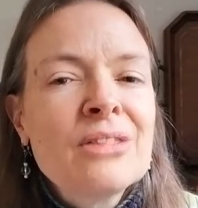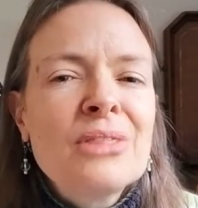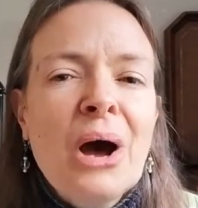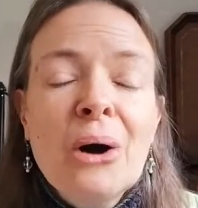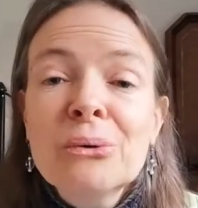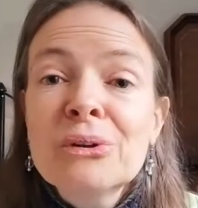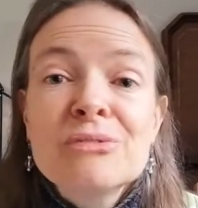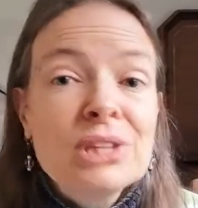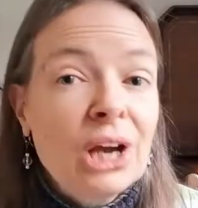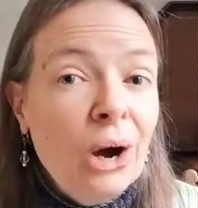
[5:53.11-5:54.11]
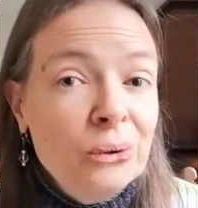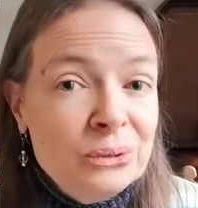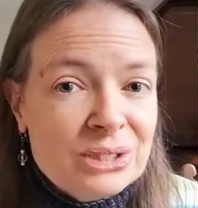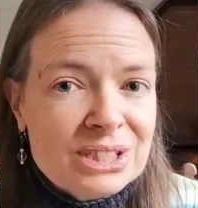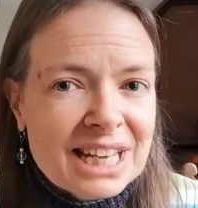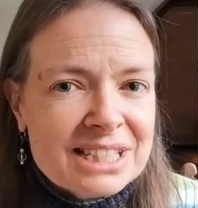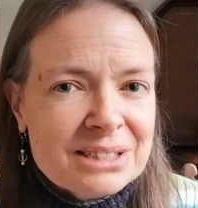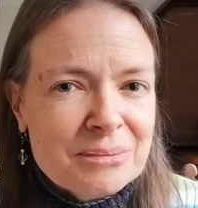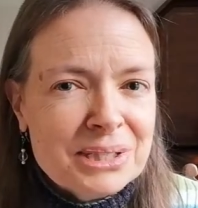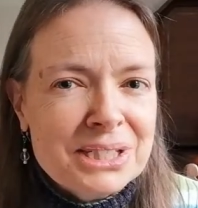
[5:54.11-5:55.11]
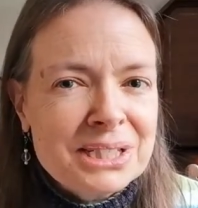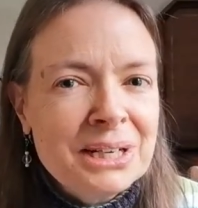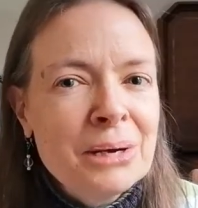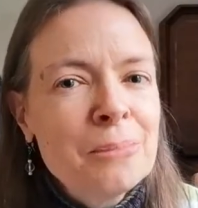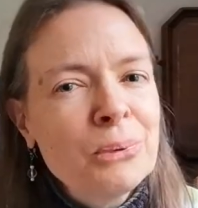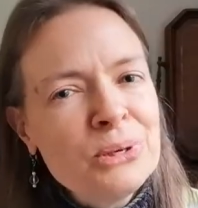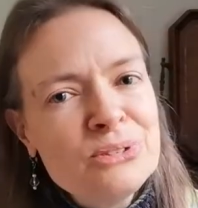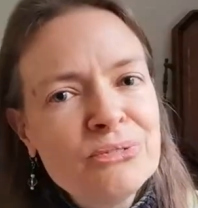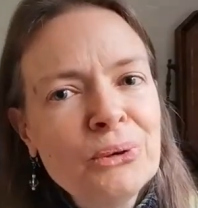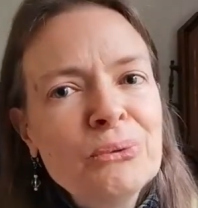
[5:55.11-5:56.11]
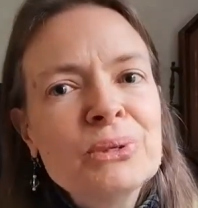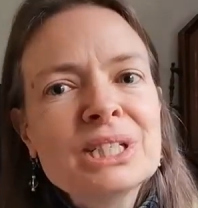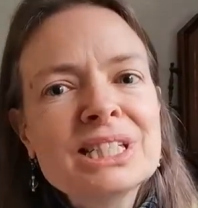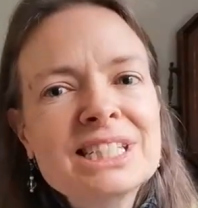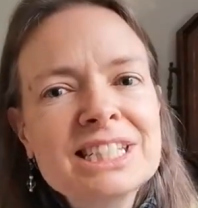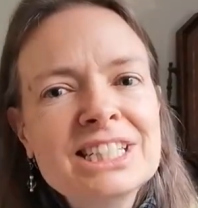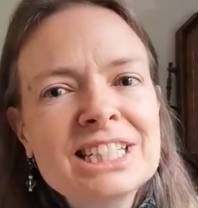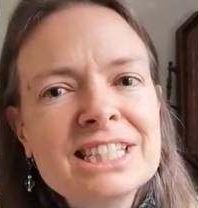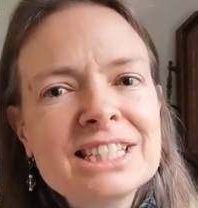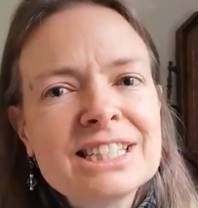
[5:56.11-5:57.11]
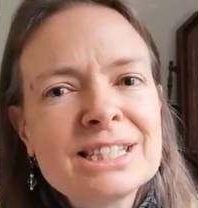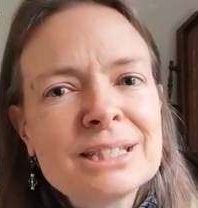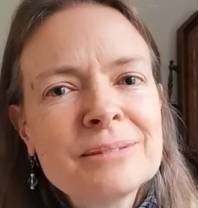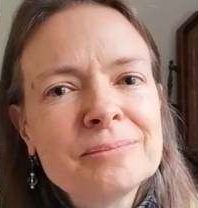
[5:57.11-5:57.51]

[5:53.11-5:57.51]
The whole of the Old Testament points forward to Jesus.